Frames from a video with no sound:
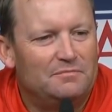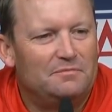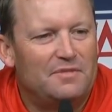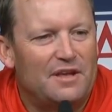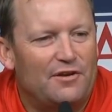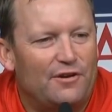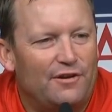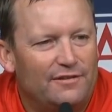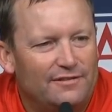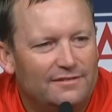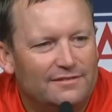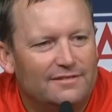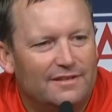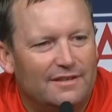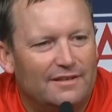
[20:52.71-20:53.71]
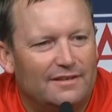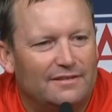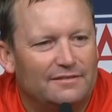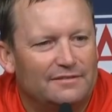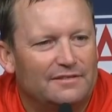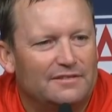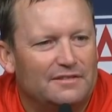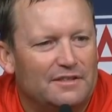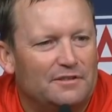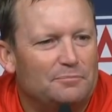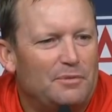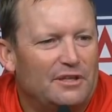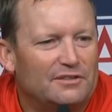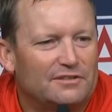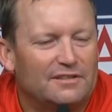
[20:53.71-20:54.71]
dinner, uh, and
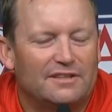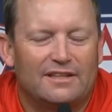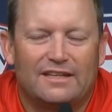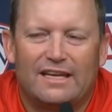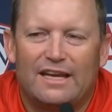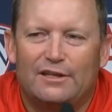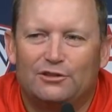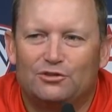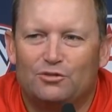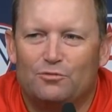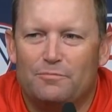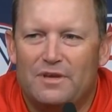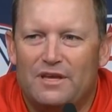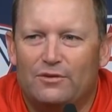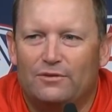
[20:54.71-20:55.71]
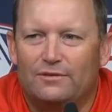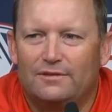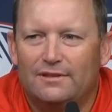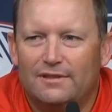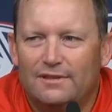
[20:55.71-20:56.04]
basically an occasional meal,